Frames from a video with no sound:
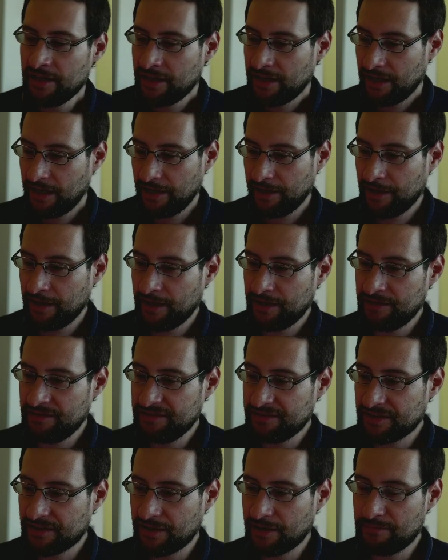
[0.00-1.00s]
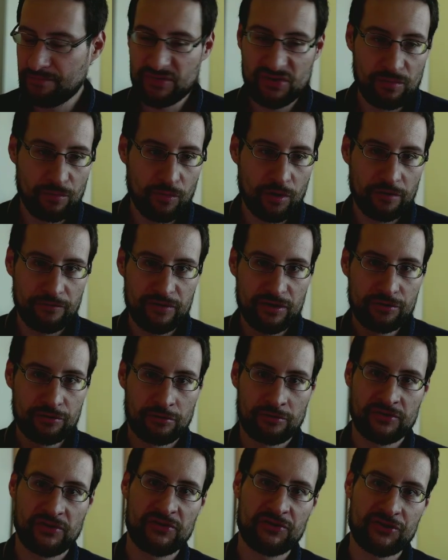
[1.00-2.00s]
And the more we
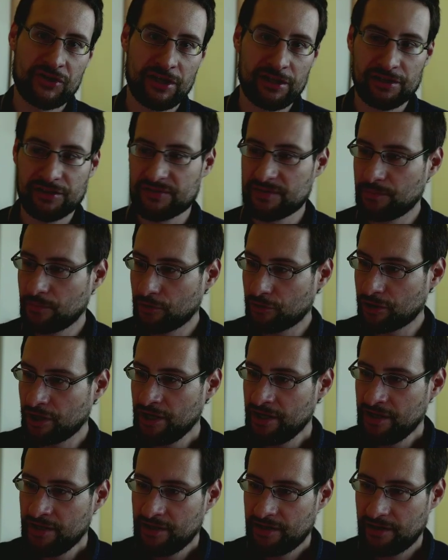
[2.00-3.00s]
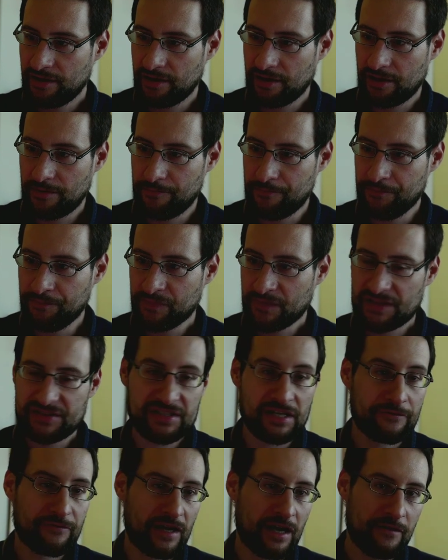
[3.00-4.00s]
grow this channel, the more
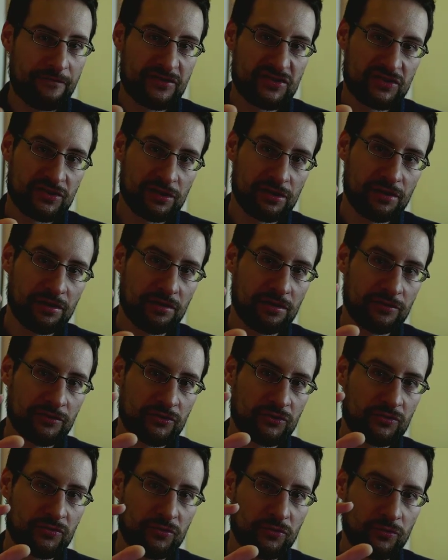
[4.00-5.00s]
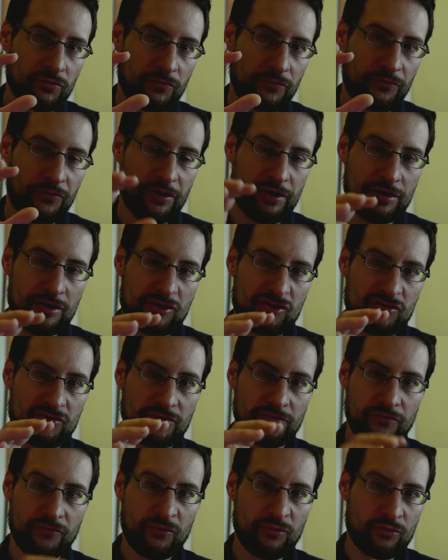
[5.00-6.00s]
stuff I've still to finish. The
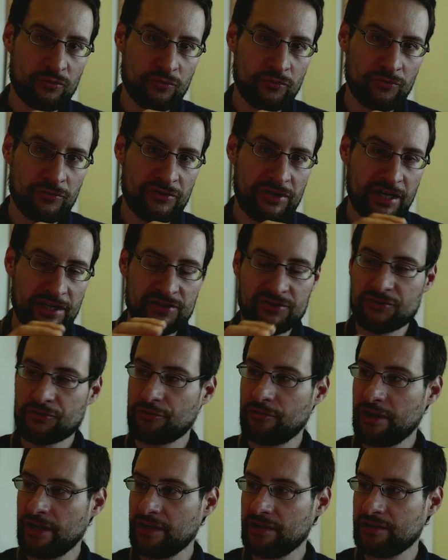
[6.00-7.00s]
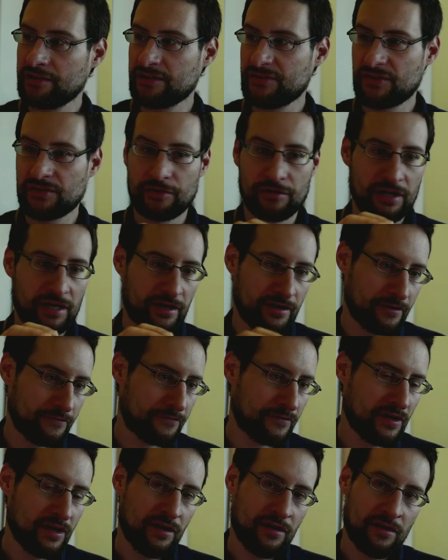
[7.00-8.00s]
Voodoo texturing,
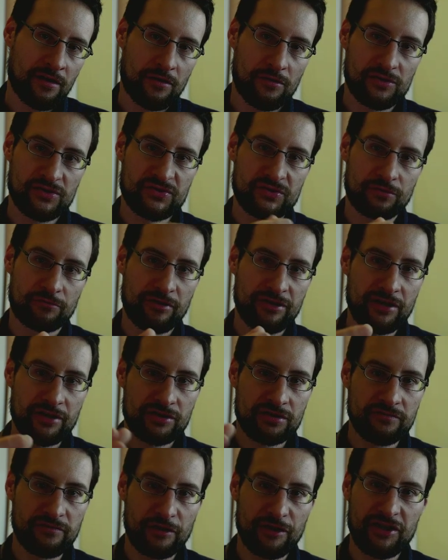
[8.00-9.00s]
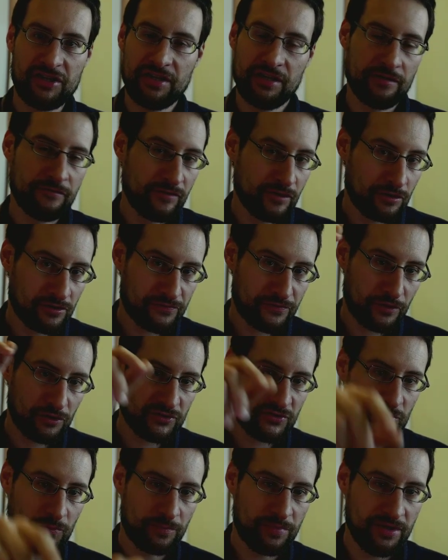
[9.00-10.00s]
I've also rendition Verity, we have
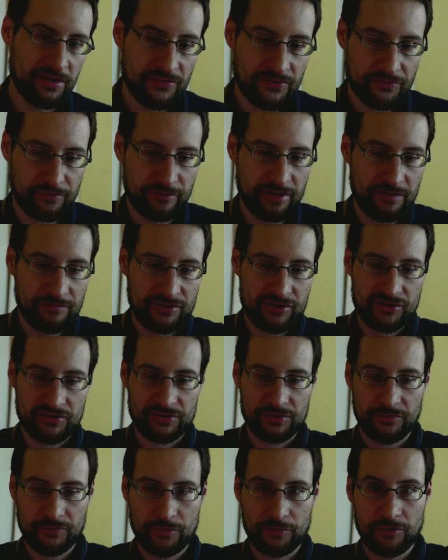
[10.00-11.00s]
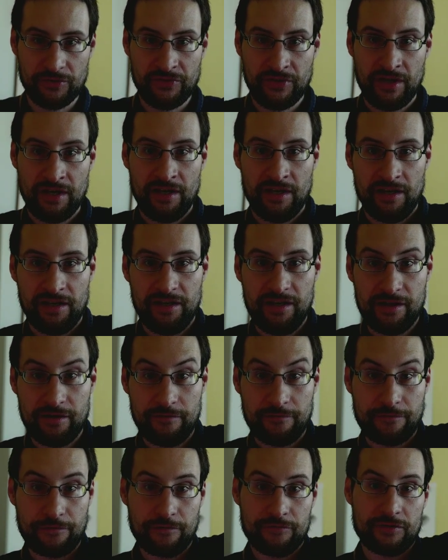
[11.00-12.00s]
also P3, which is of course here in
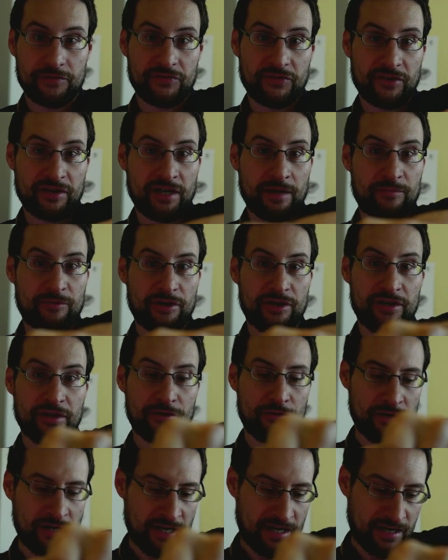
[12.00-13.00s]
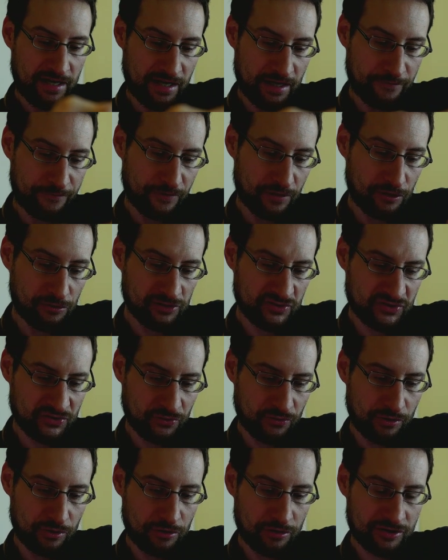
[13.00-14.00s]
front of the camera now. I've
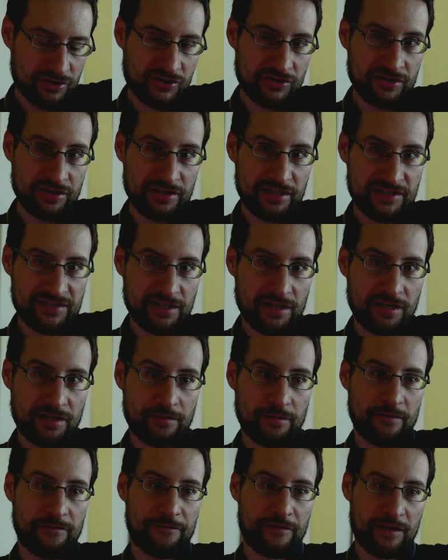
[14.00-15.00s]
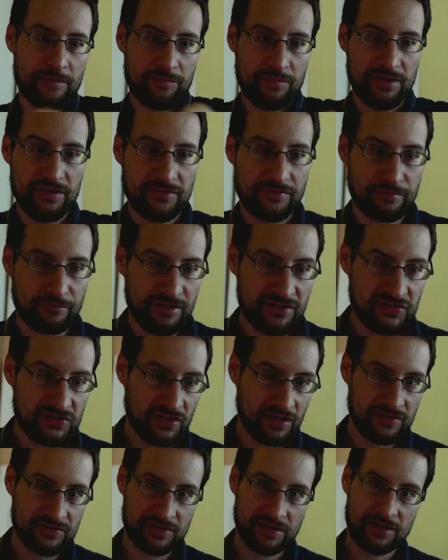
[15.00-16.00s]
also auctioned another fun P3
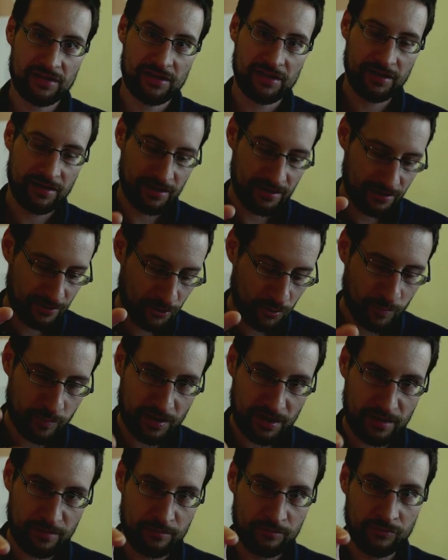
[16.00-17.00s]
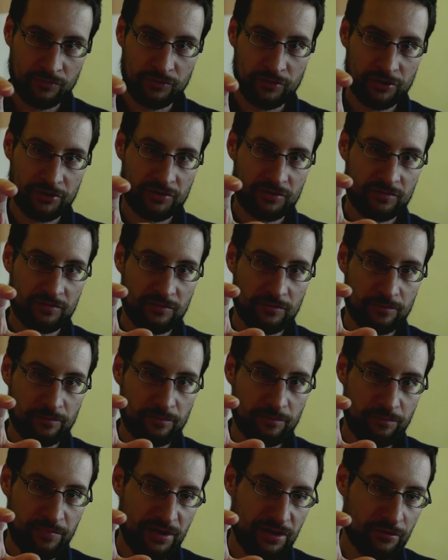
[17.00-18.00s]
thing that I hope I'm not
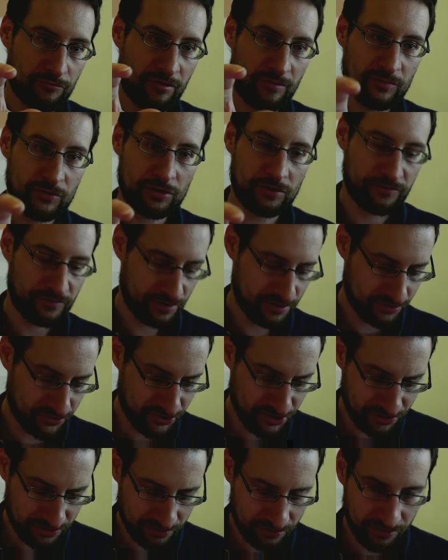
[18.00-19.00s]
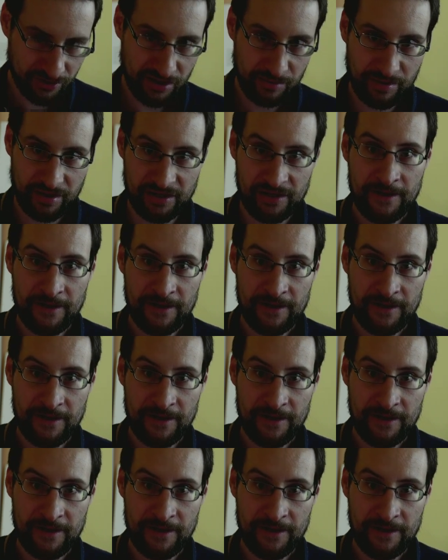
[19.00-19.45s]
being ripped off and cheated on eBay.